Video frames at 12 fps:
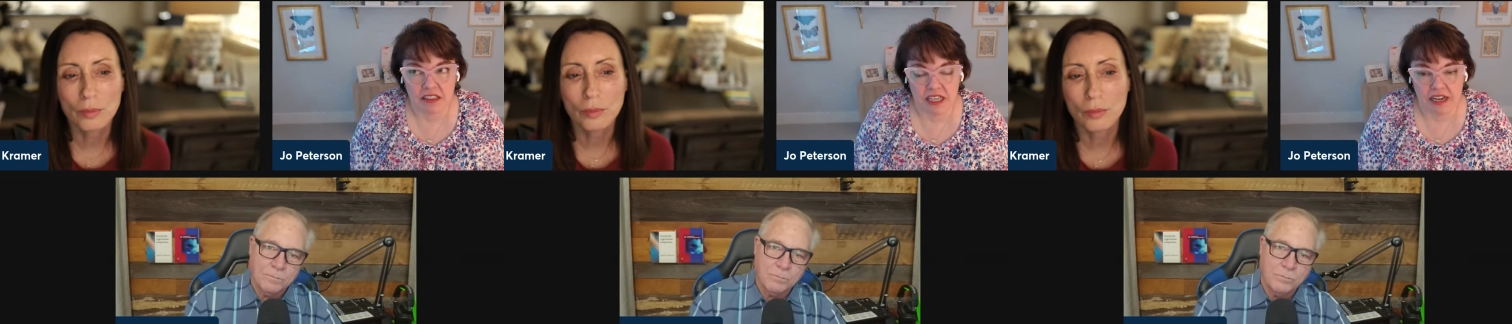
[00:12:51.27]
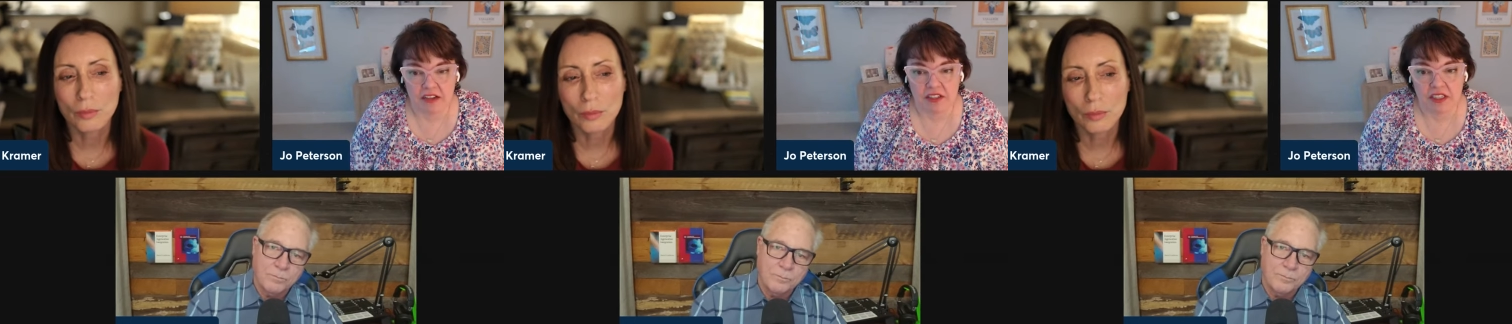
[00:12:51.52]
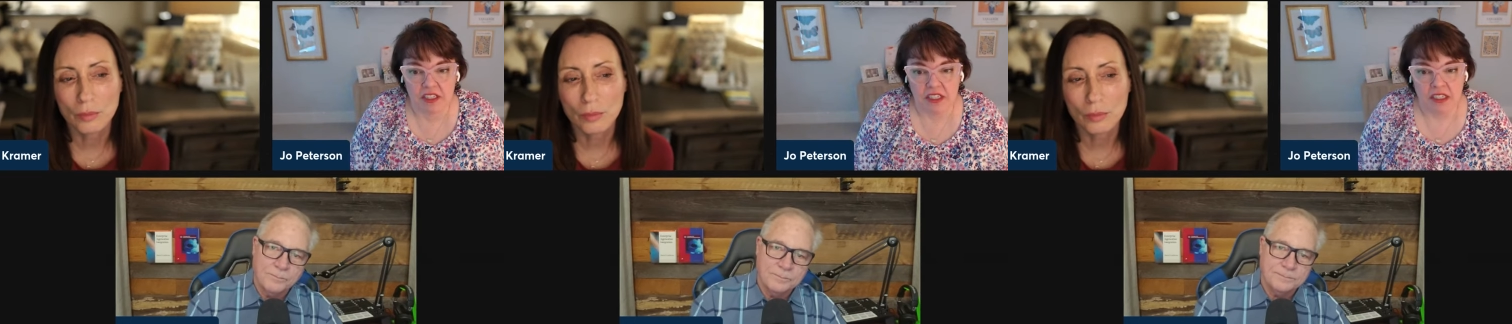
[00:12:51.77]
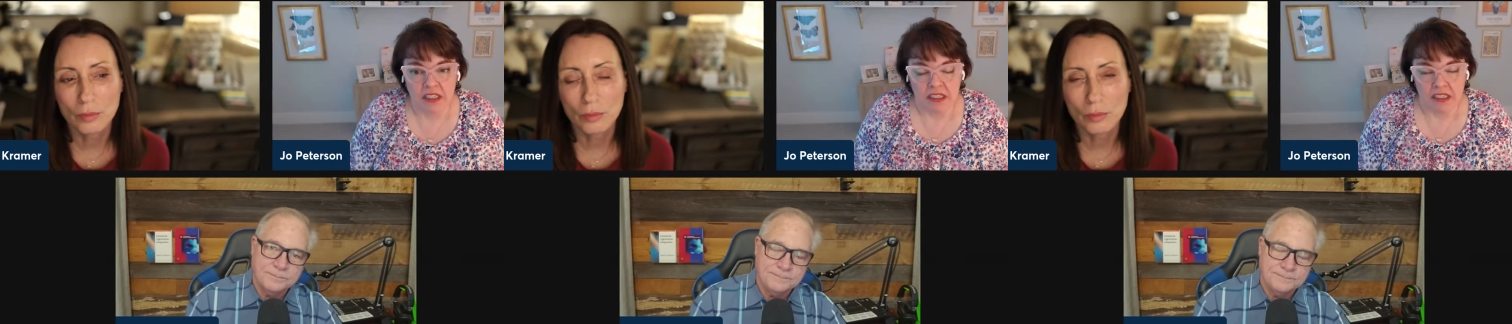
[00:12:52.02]
Speaker 1: cloud
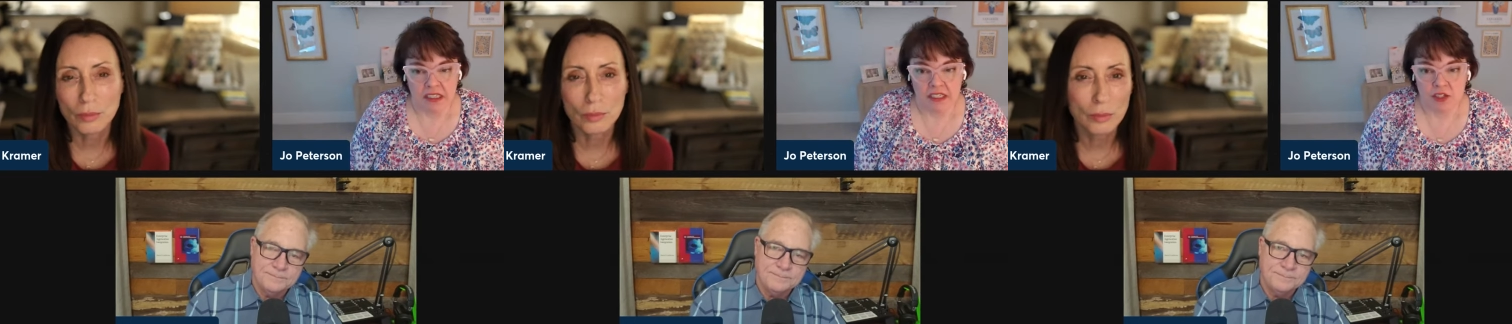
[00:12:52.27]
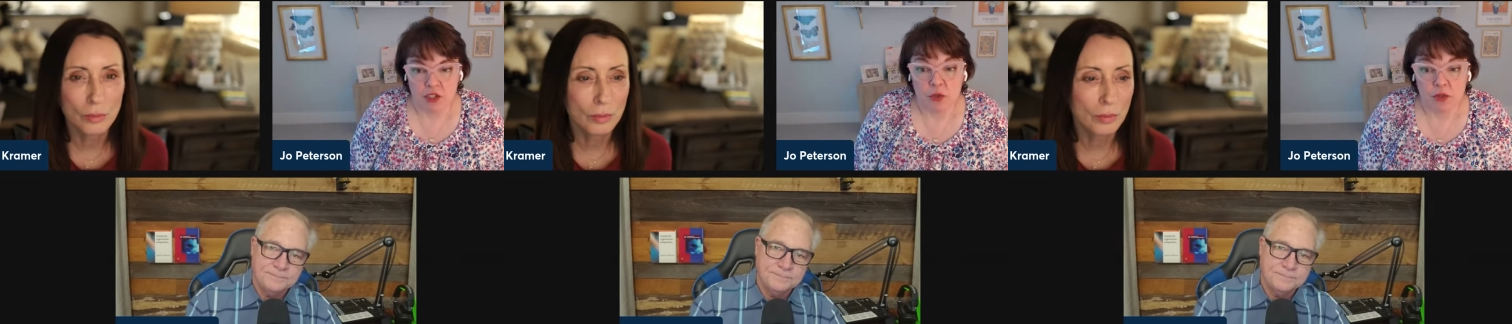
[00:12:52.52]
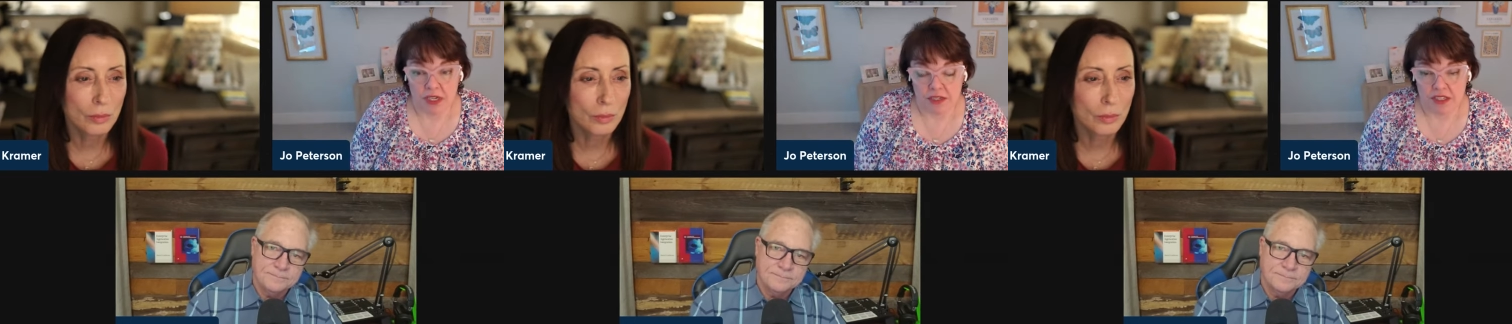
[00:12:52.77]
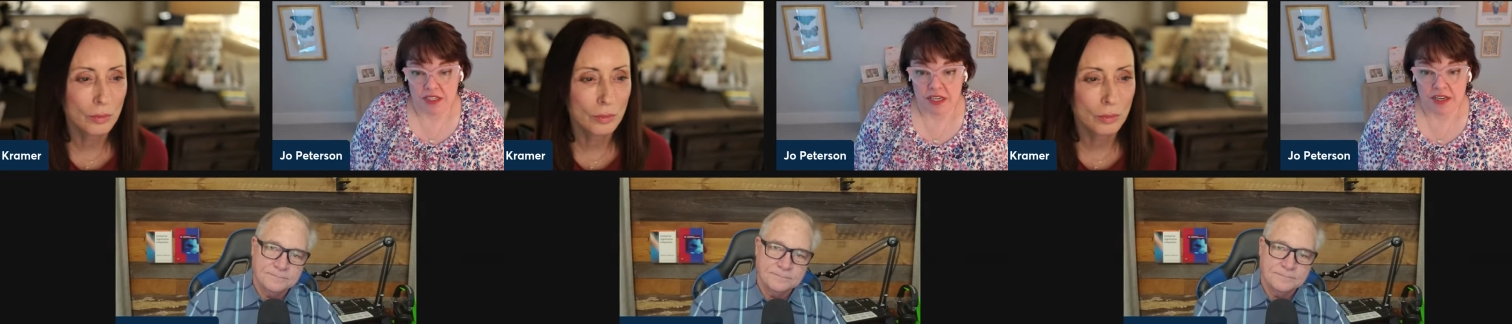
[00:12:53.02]
in
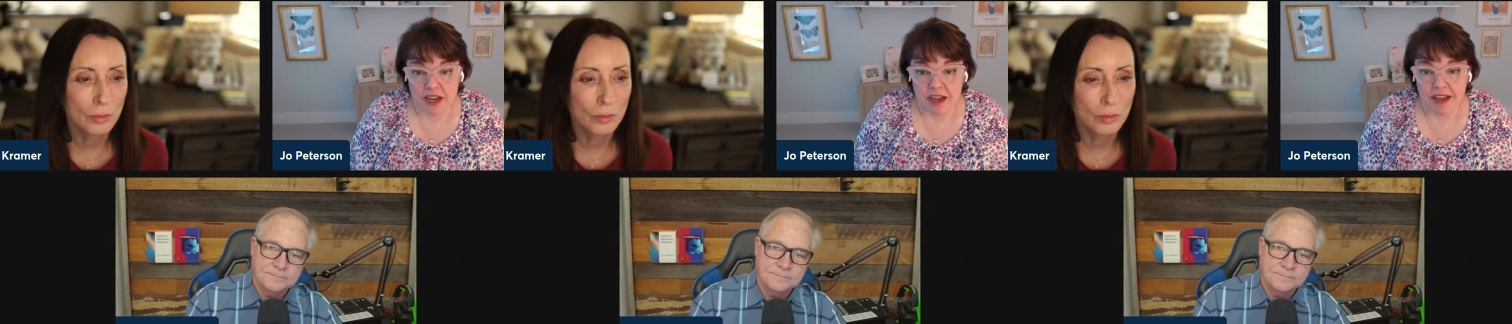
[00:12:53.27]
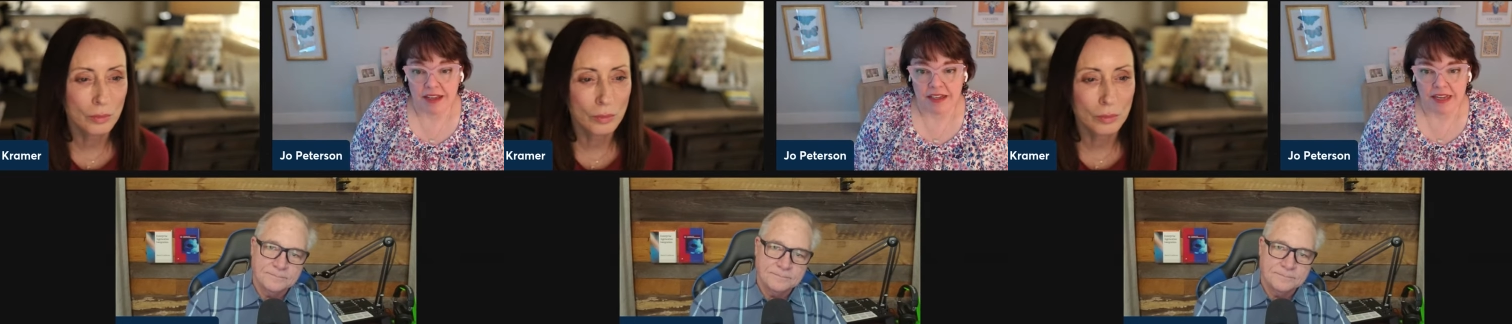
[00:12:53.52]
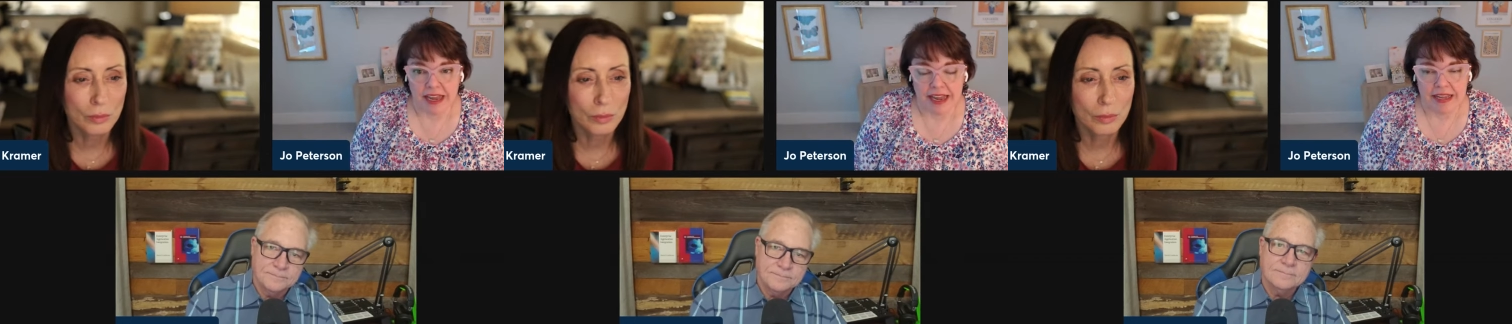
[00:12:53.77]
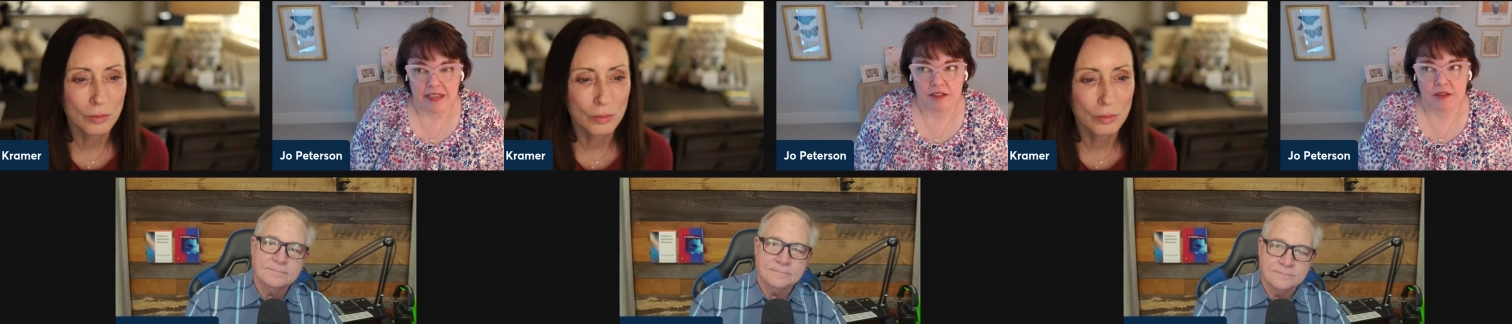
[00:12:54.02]
2009
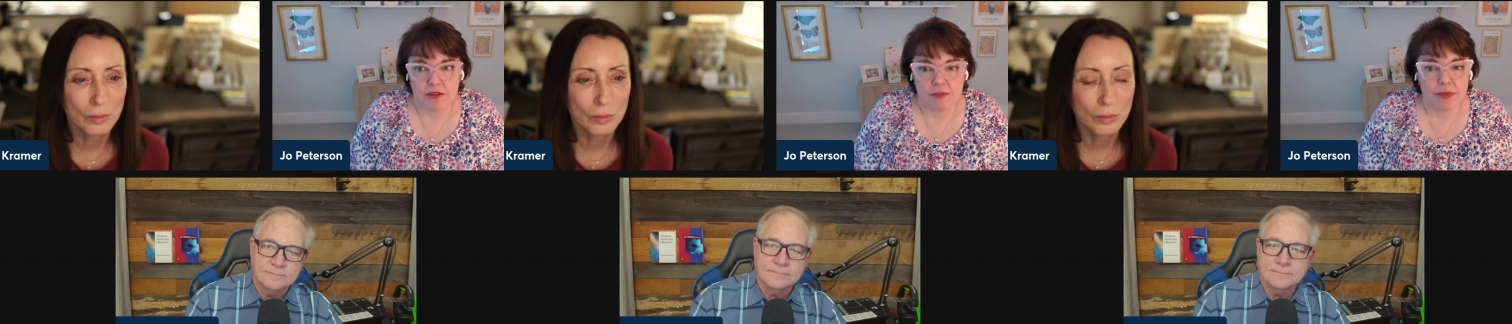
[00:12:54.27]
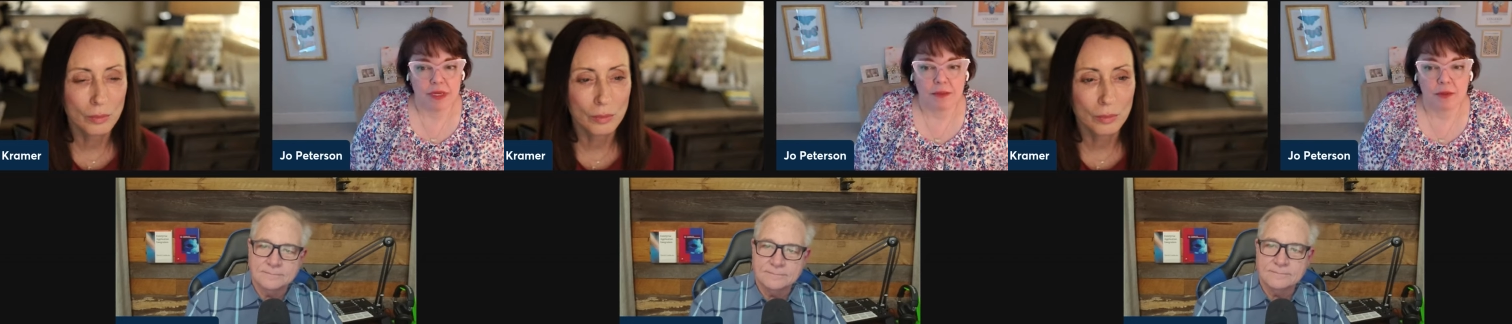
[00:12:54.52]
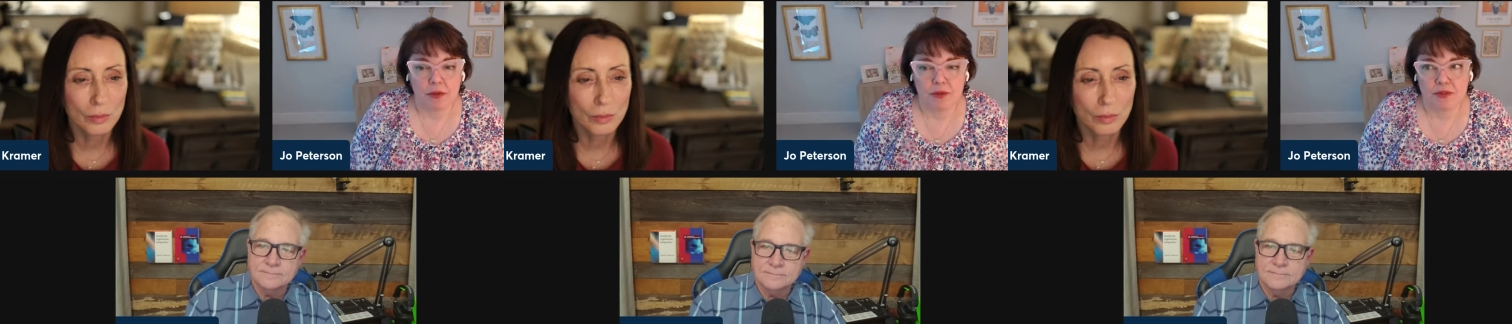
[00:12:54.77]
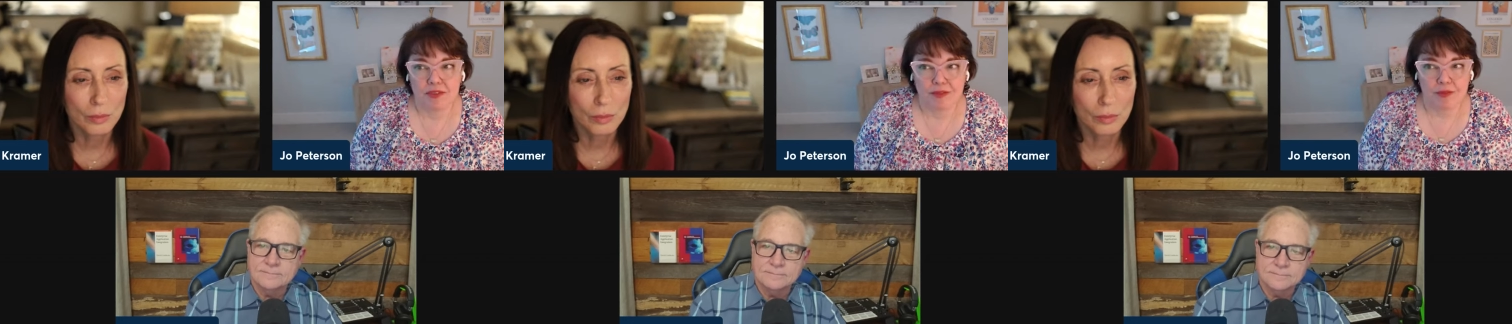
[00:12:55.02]
and people